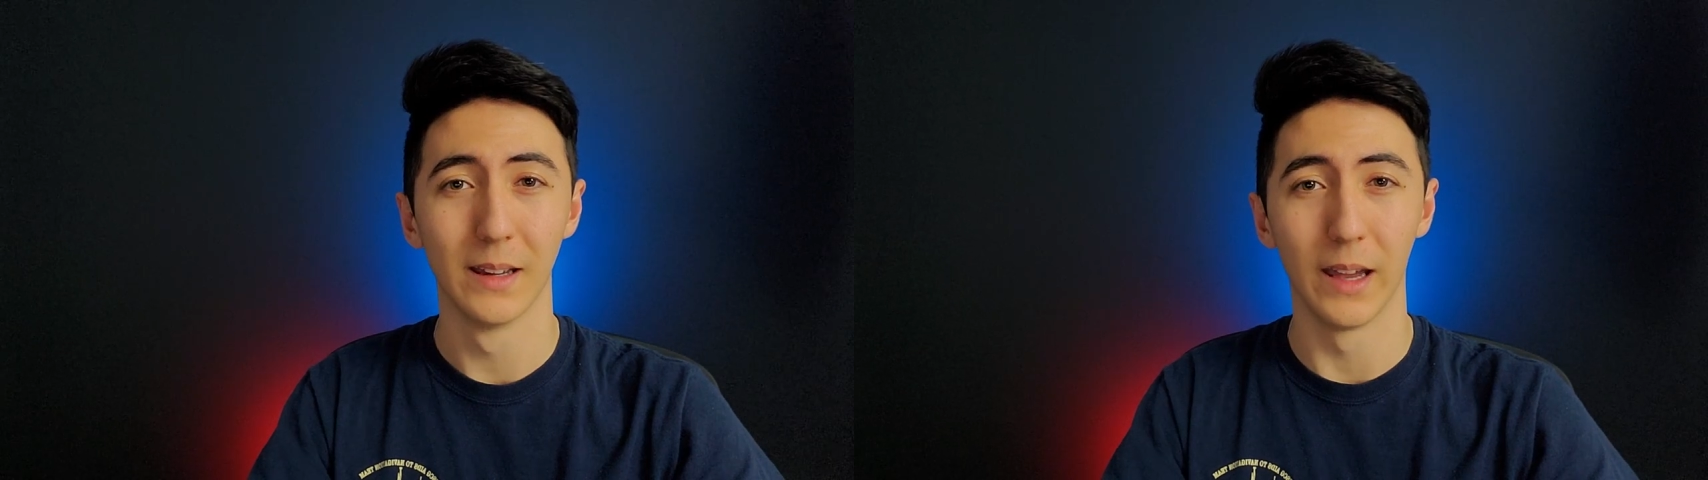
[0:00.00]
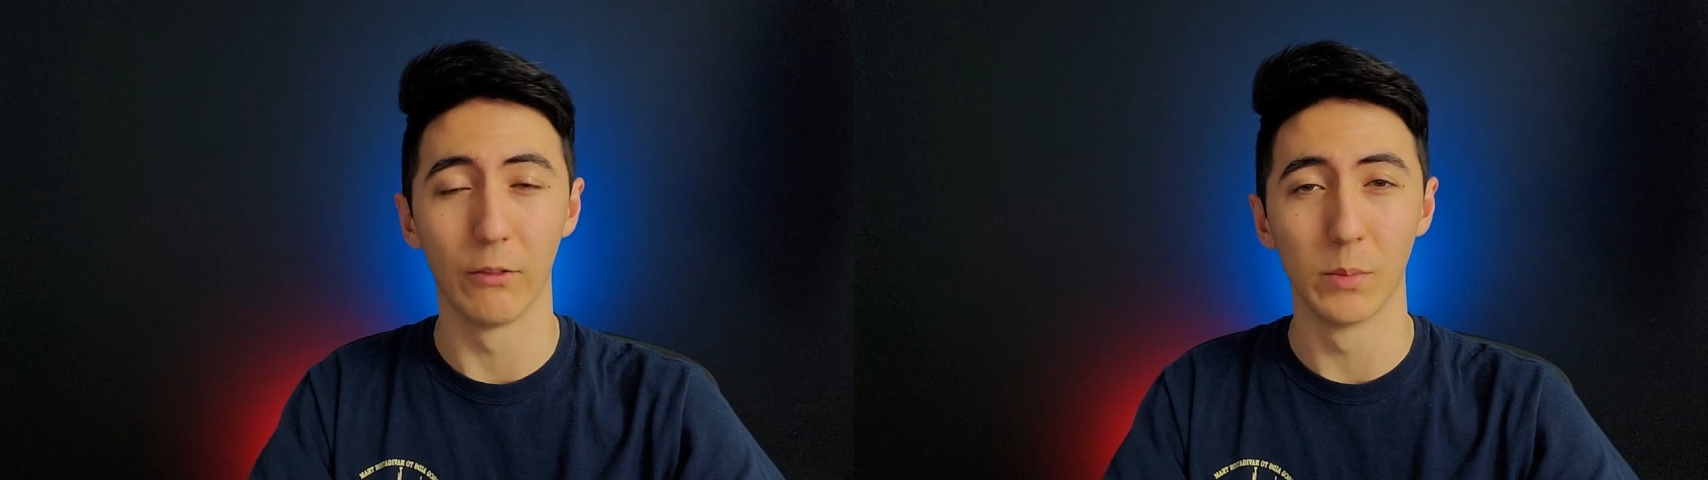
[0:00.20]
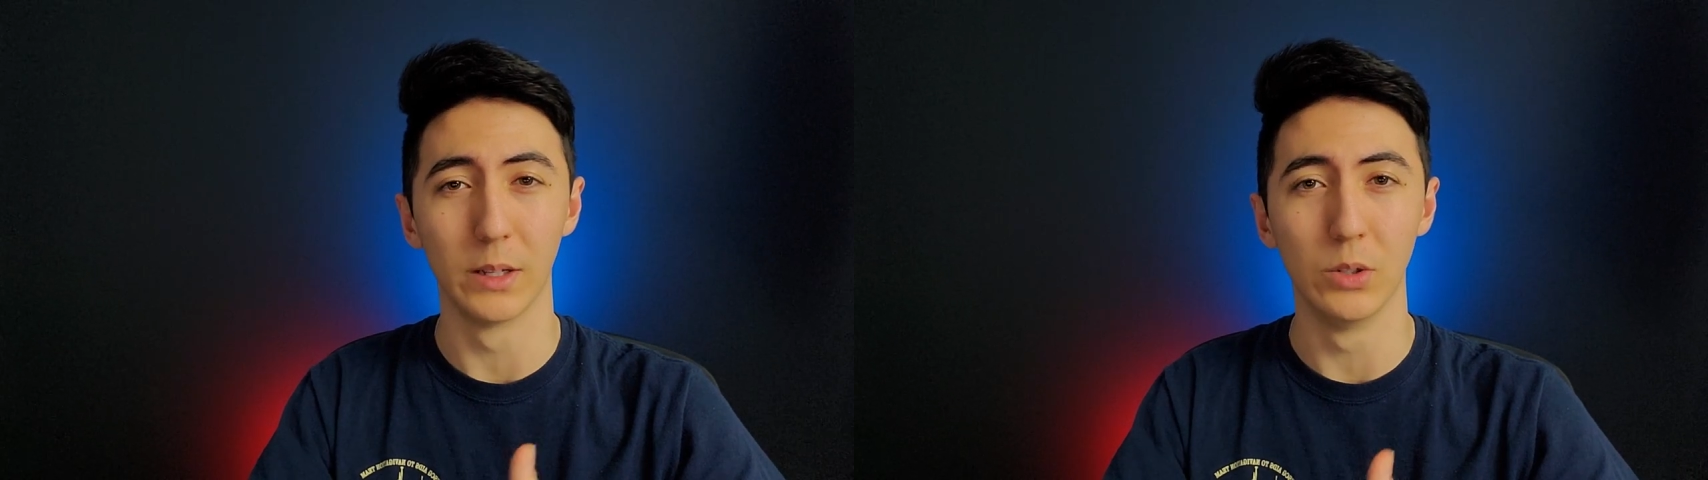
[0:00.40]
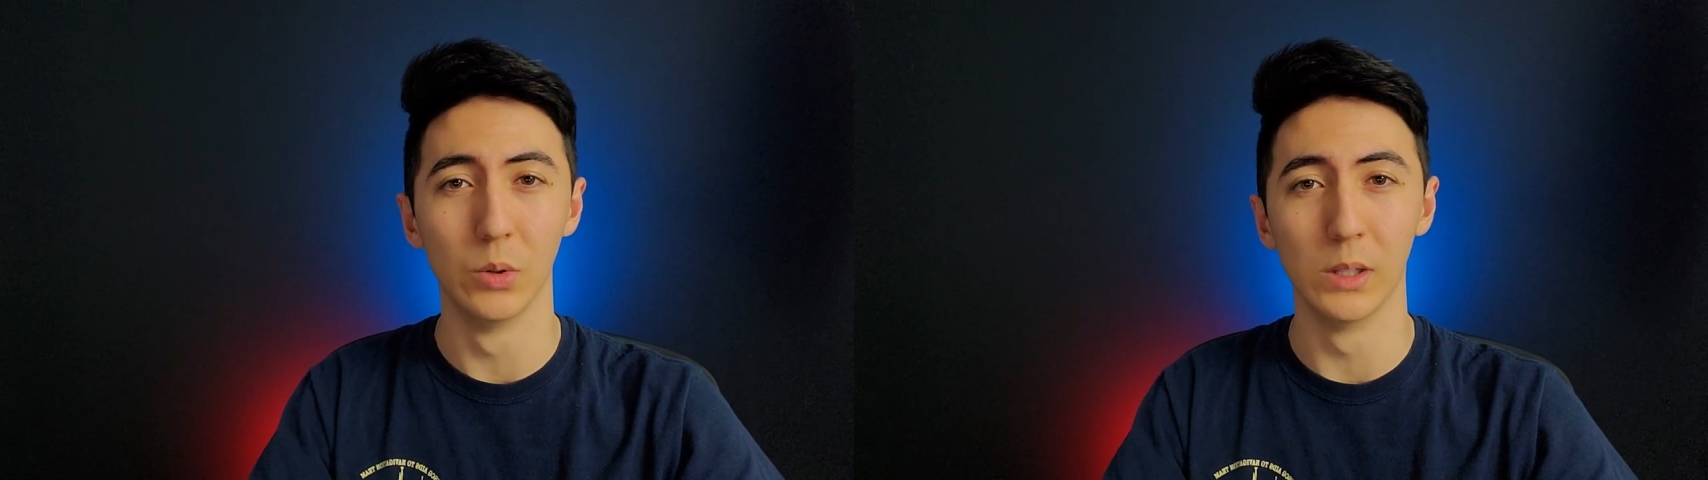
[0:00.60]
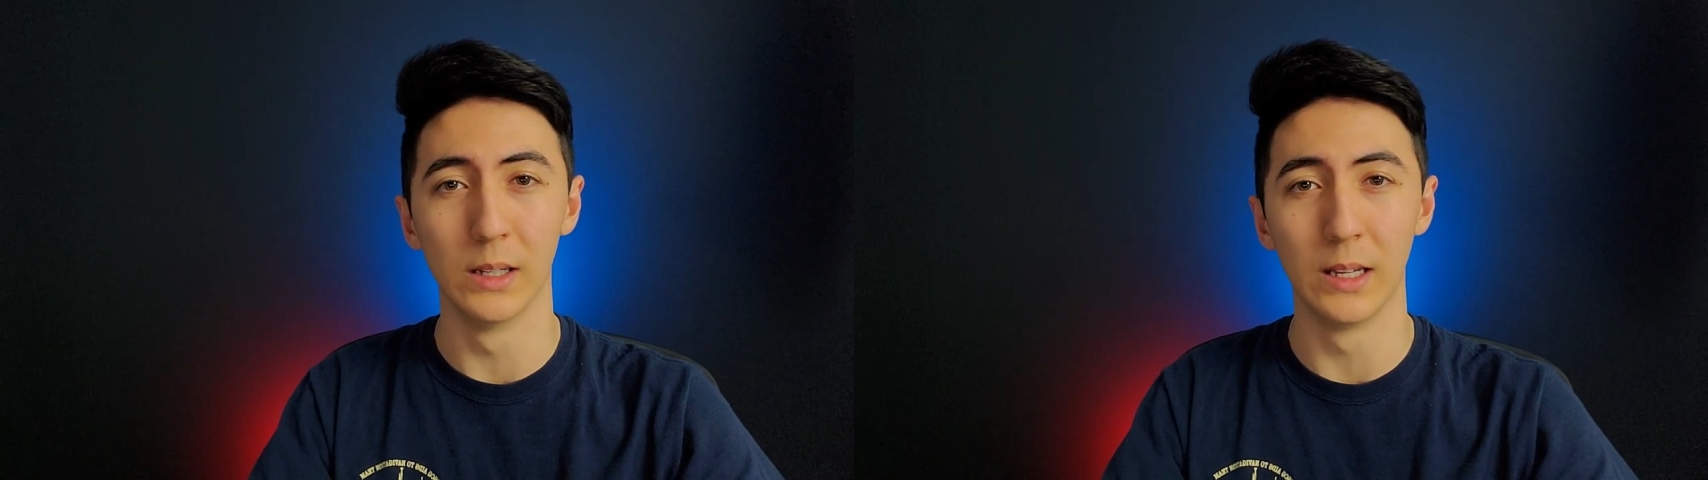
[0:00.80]
Hey everybody,
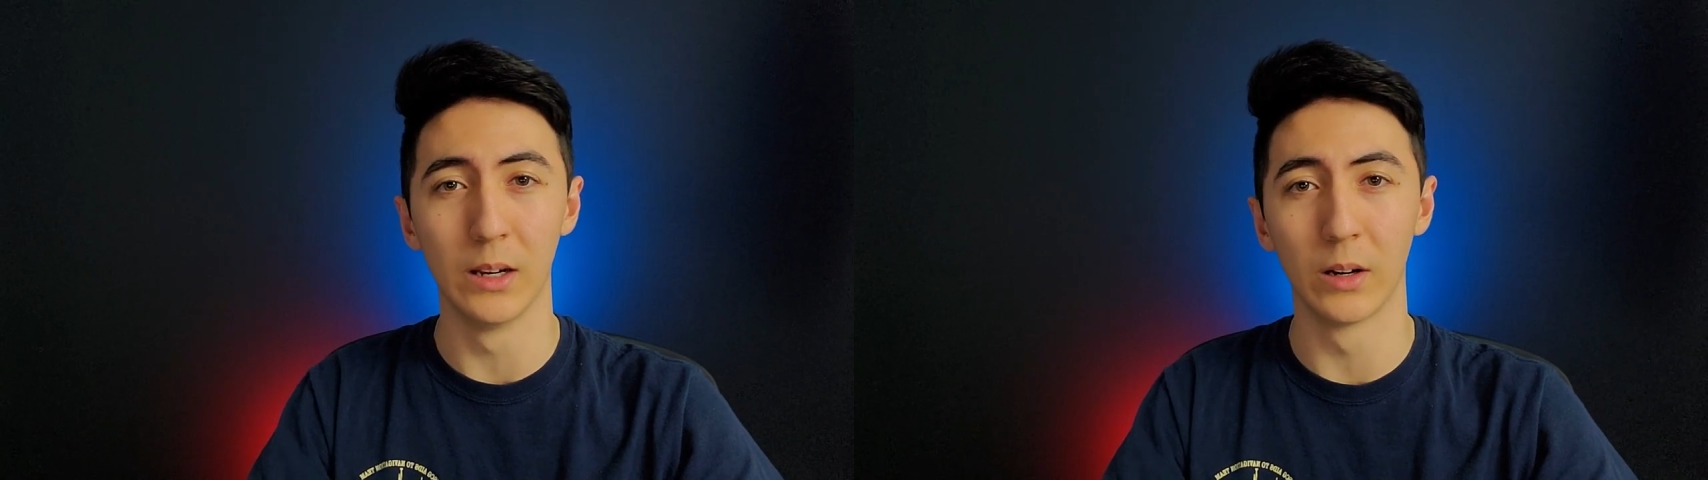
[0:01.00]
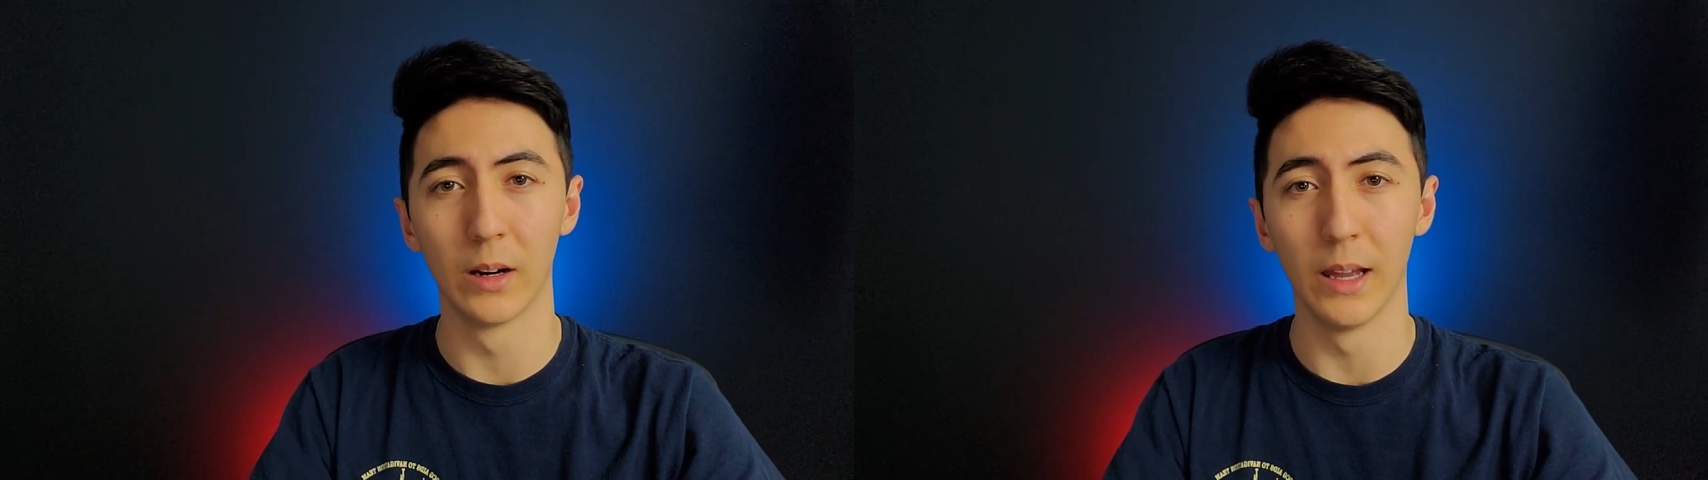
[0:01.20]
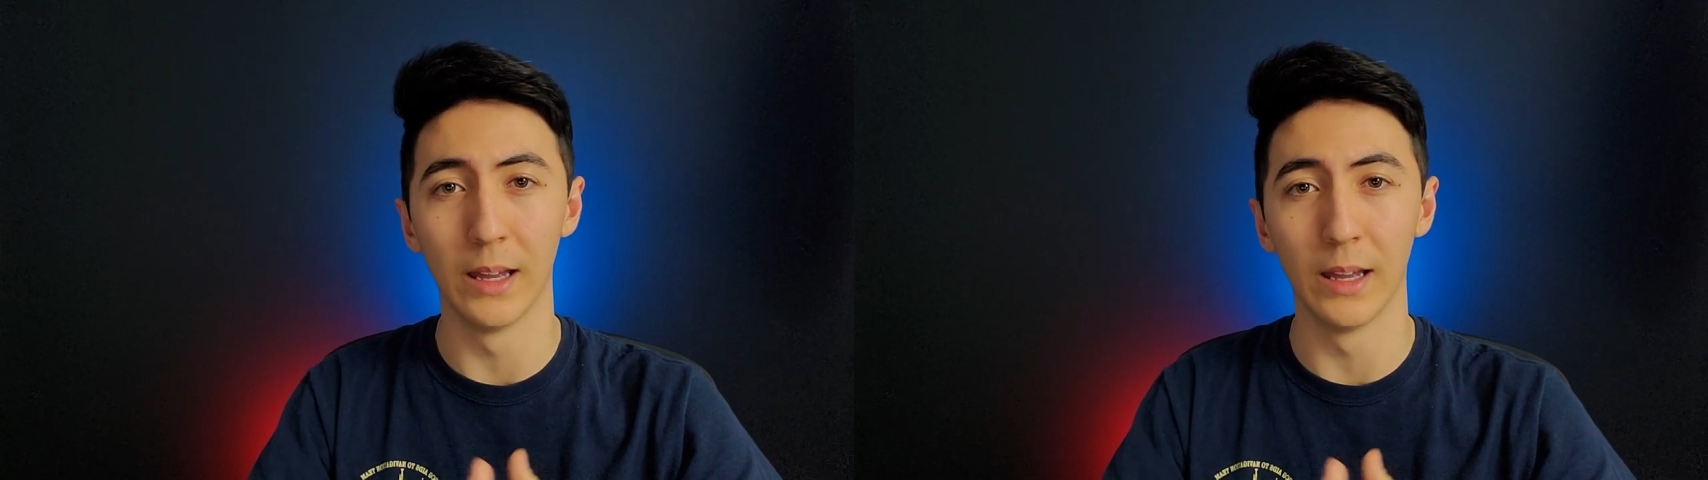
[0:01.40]
Julian here,